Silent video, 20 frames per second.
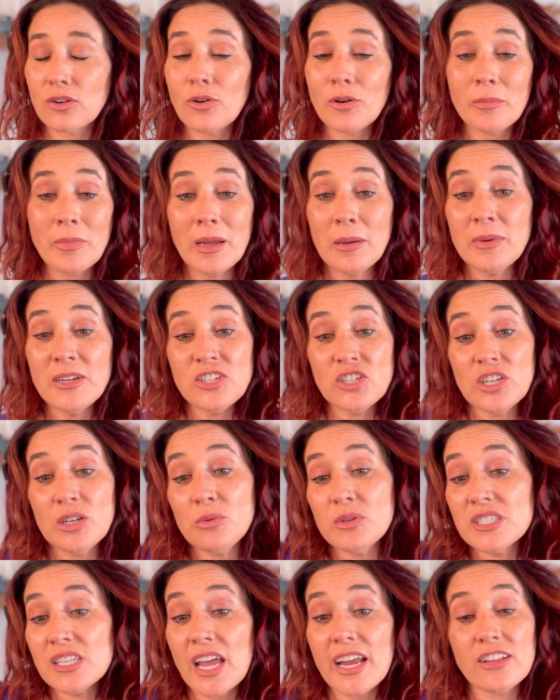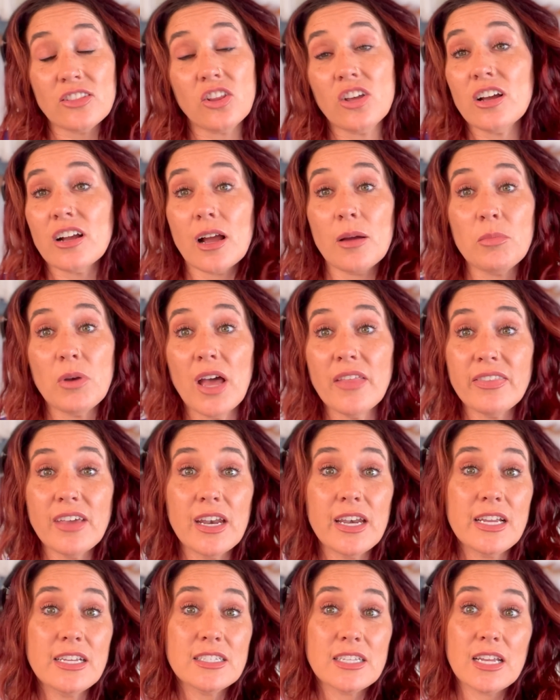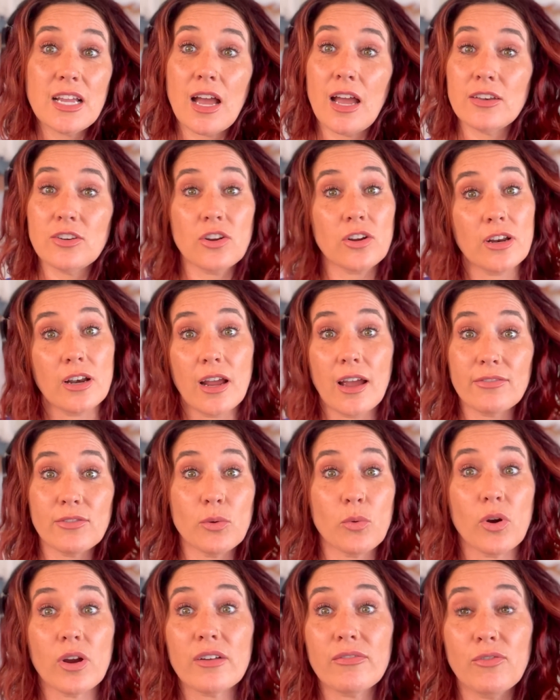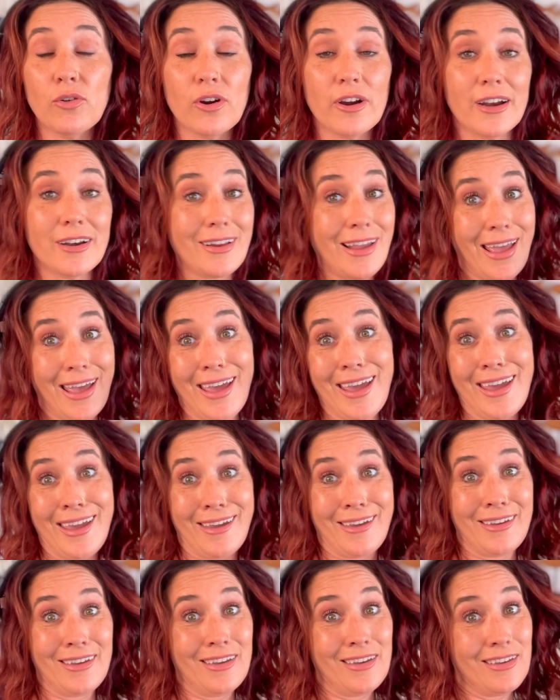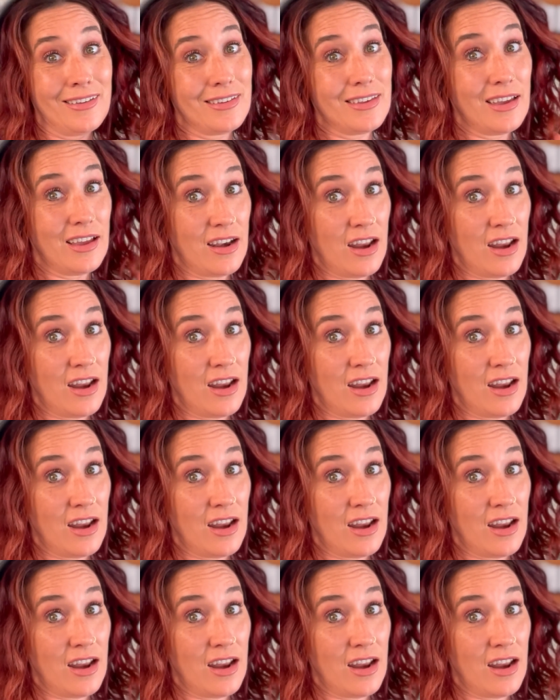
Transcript: or maybe she was like, look, I'm not that easy, hon. You're gonna have to work for it. Hey. You